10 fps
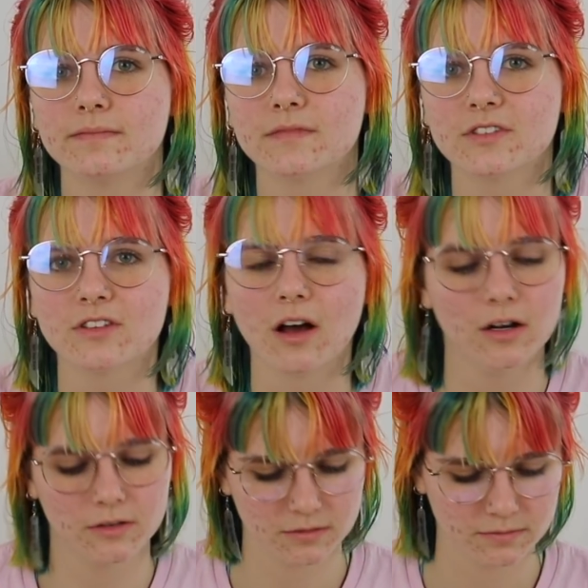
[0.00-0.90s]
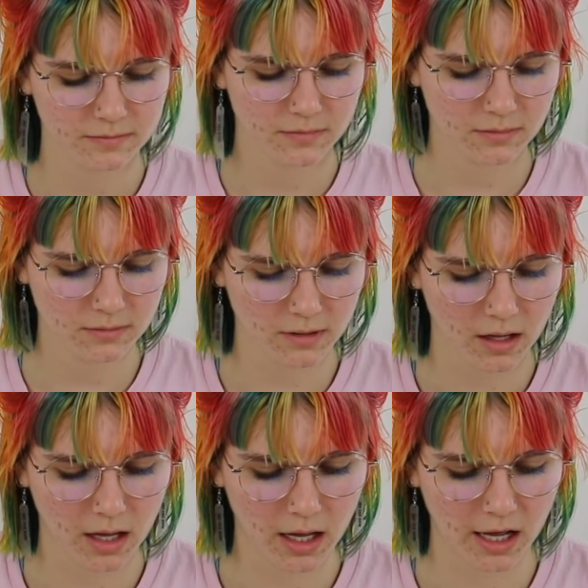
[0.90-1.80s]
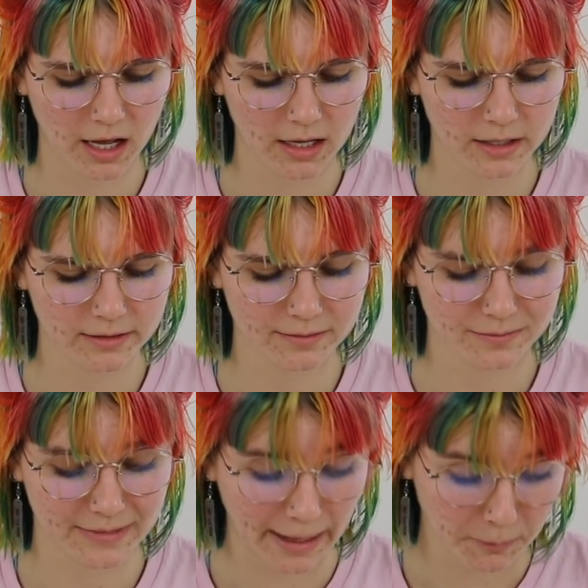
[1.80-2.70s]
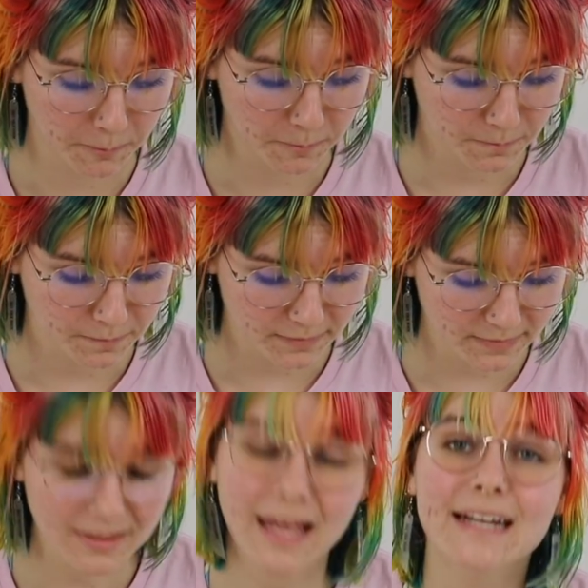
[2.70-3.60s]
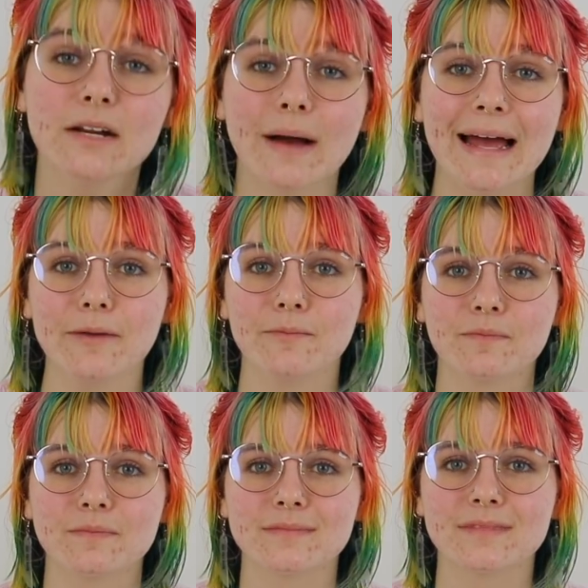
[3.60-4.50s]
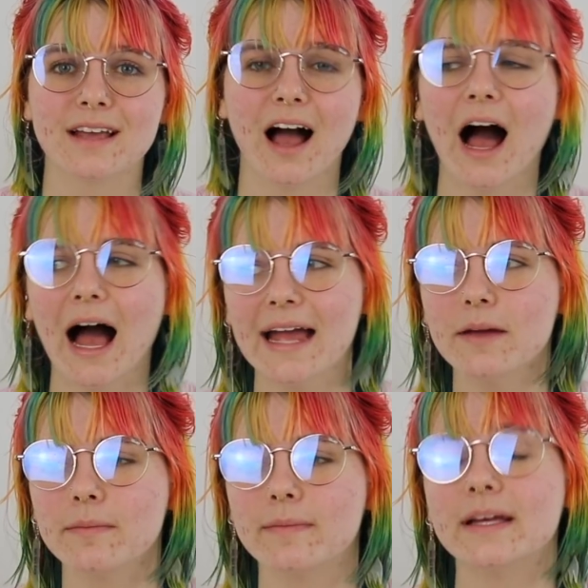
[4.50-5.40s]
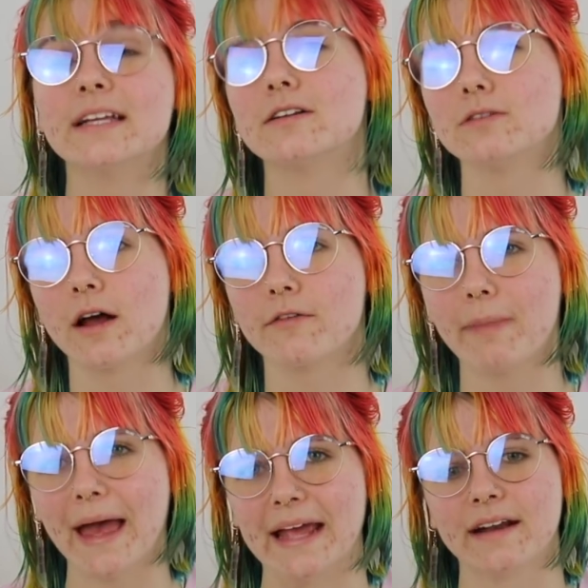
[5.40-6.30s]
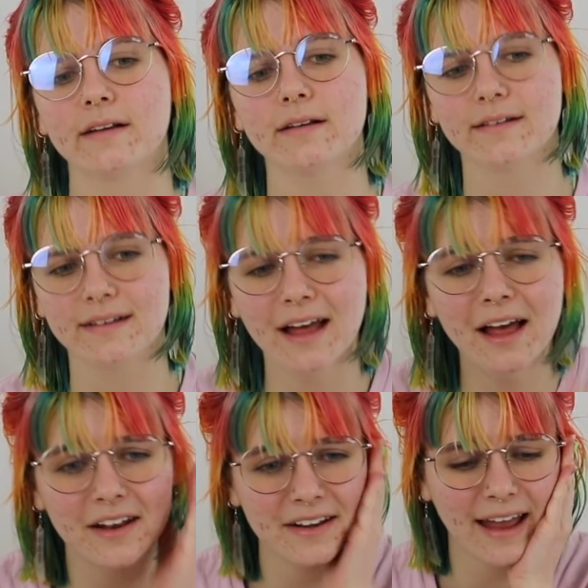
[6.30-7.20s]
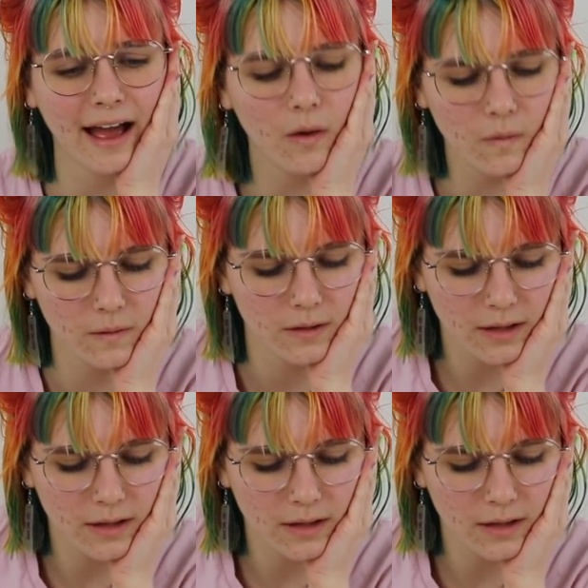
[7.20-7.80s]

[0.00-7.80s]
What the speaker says: So, yeah. Anyway, I'm in a lot of pain now.